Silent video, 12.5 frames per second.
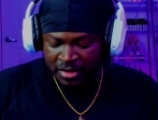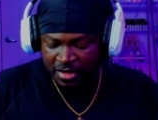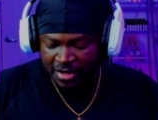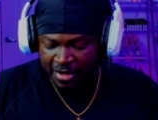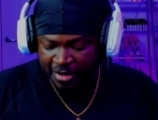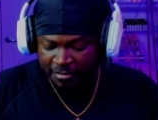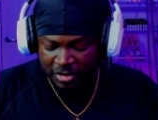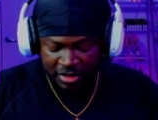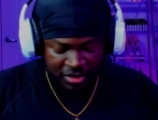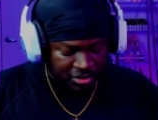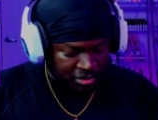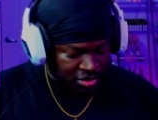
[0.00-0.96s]
I
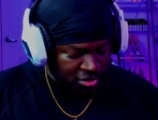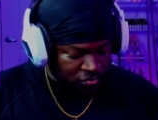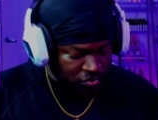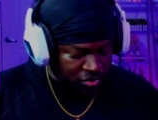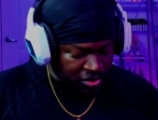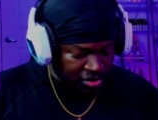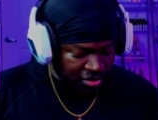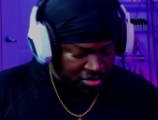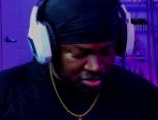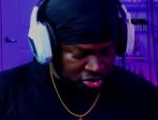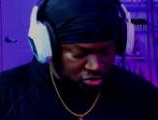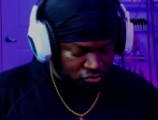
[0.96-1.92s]
mean, he's really
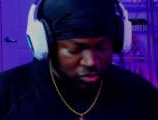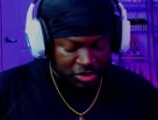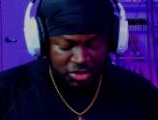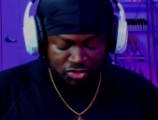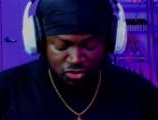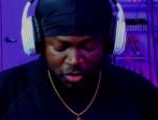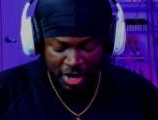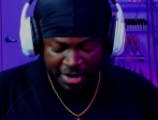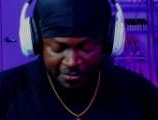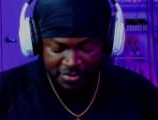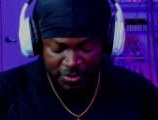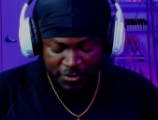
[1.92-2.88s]
just really
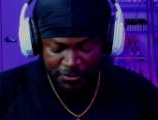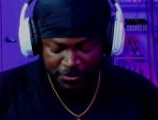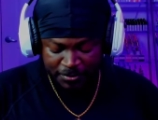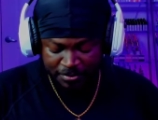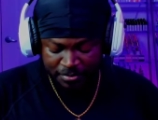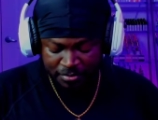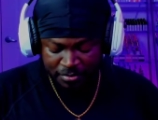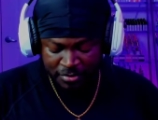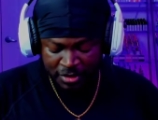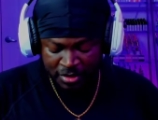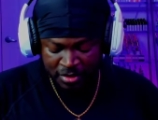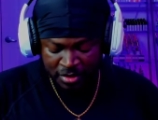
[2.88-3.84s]
drives home
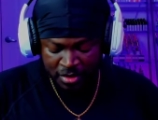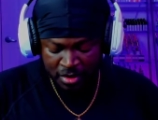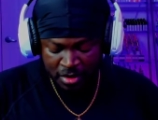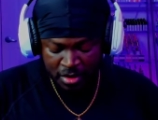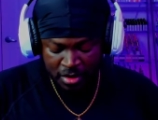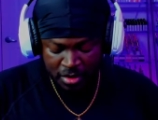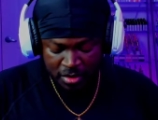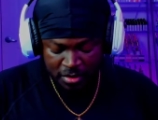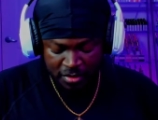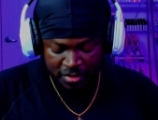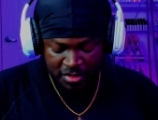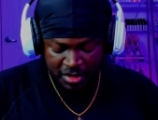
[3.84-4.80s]

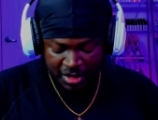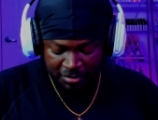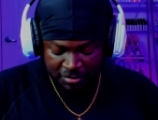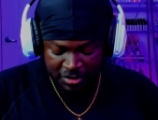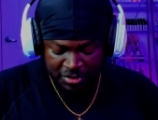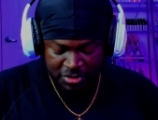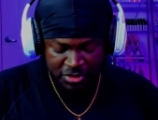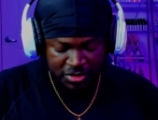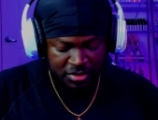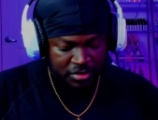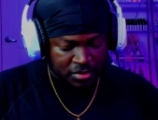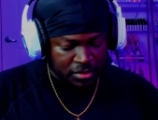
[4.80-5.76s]
the image,
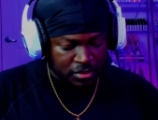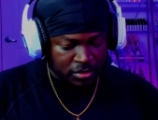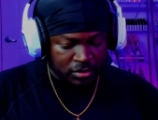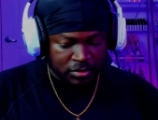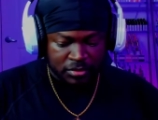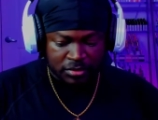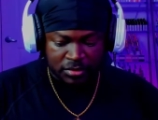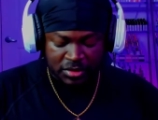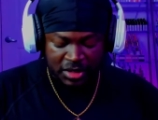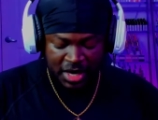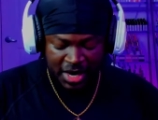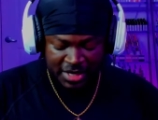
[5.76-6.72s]
the
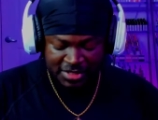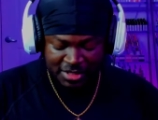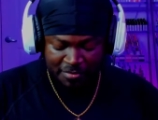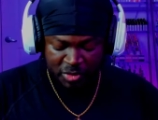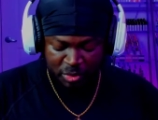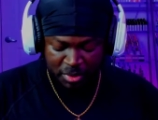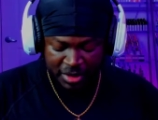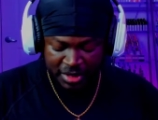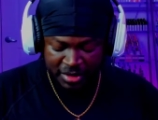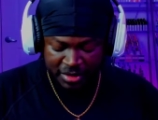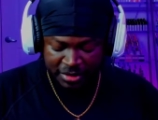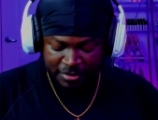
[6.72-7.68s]
concept, the
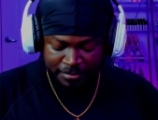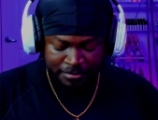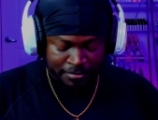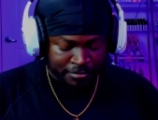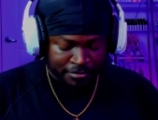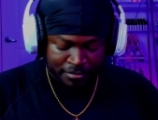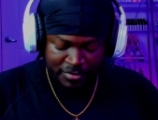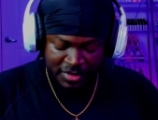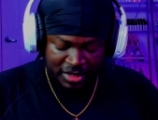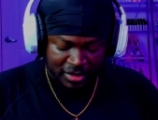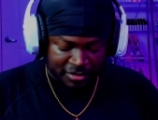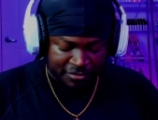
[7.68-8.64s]
branding.
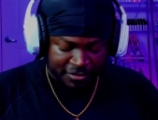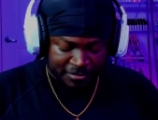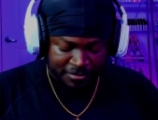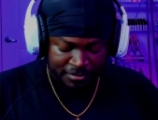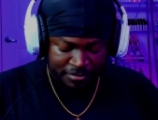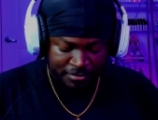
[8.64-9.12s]
I love it.